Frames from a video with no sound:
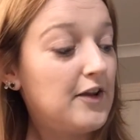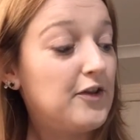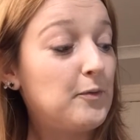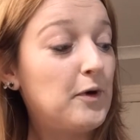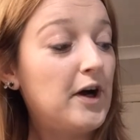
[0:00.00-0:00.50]

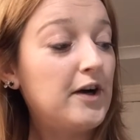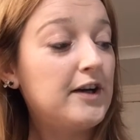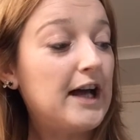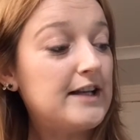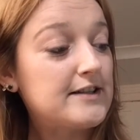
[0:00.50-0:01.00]
The
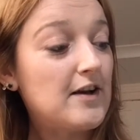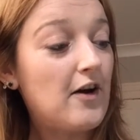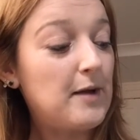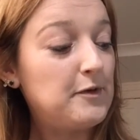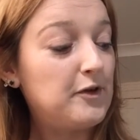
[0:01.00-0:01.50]
work and
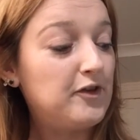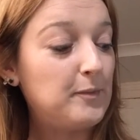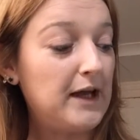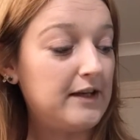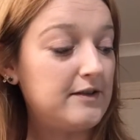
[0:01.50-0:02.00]
time you
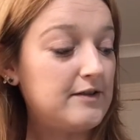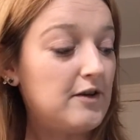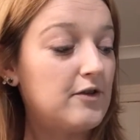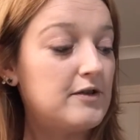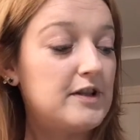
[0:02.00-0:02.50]
spend
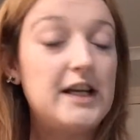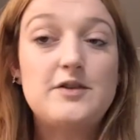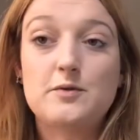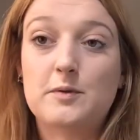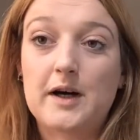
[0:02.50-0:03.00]
on
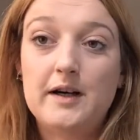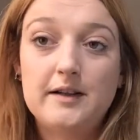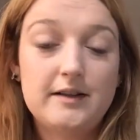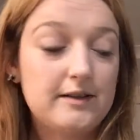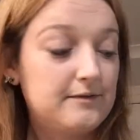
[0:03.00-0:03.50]

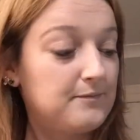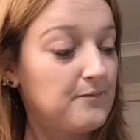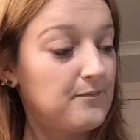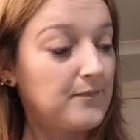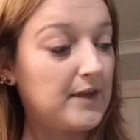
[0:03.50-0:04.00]
needlework
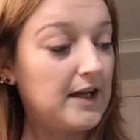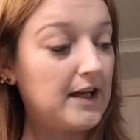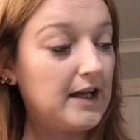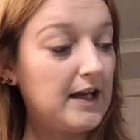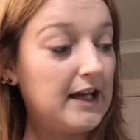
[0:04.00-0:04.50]

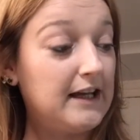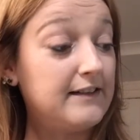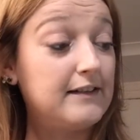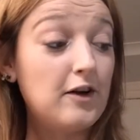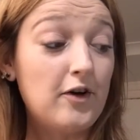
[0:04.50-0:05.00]

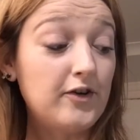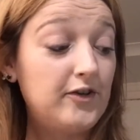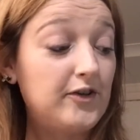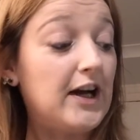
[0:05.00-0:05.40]
is lost